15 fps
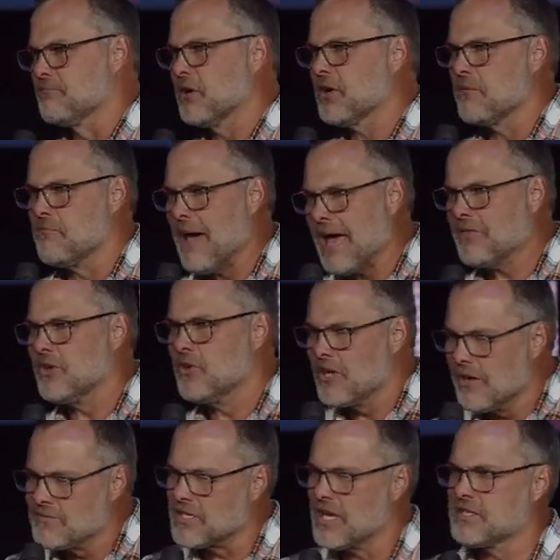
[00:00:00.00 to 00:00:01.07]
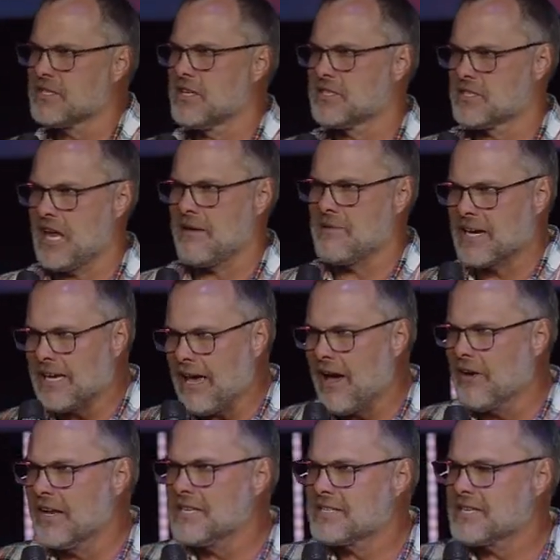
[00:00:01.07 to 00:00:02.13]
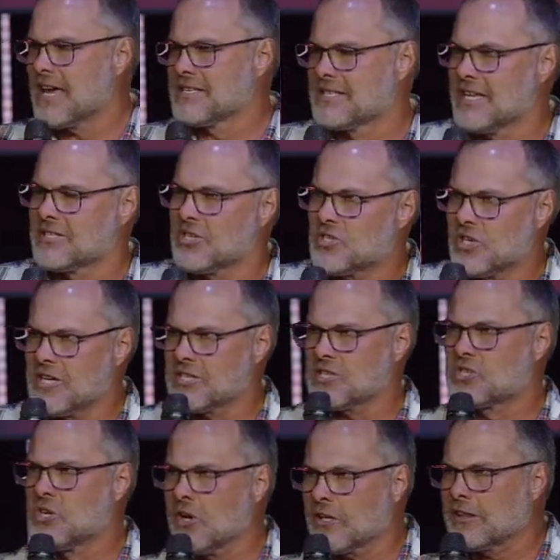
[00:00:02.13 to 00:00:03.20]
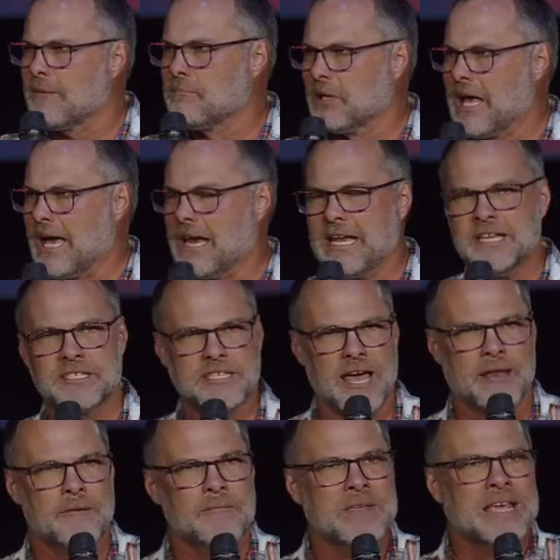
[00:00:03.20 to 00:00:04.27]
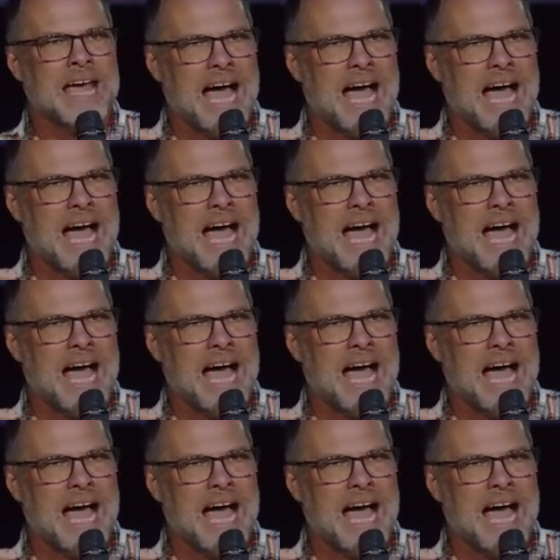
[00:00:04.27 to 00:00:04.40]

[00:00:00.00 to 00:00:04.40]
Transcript: The book of Matthew gives us this same account, and it says this, that Jesus took the blood and he said,